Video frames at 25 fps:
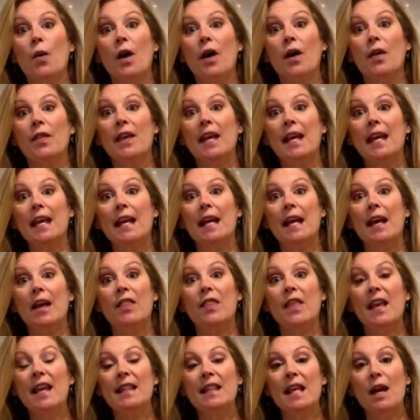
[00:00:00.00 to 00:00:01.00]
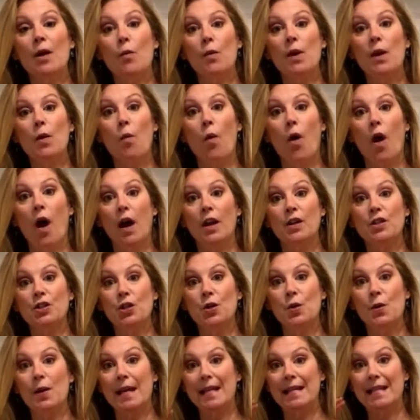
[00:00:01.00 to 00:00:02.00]
The thing that we want
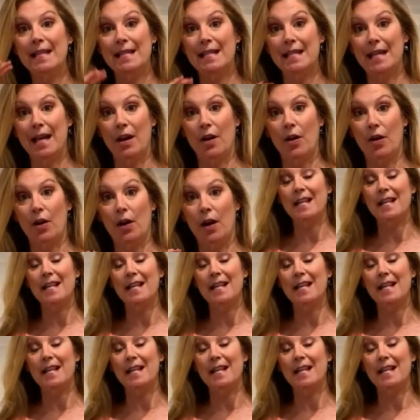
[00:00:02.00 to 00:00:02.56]
to consider,